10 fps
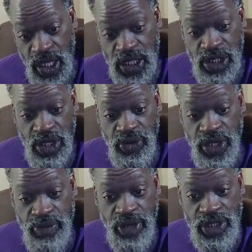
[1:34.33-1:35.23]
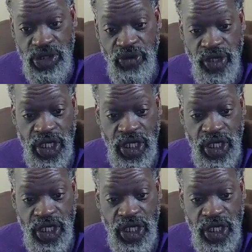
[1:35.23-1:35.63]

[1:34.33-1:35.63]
so we can make sure we're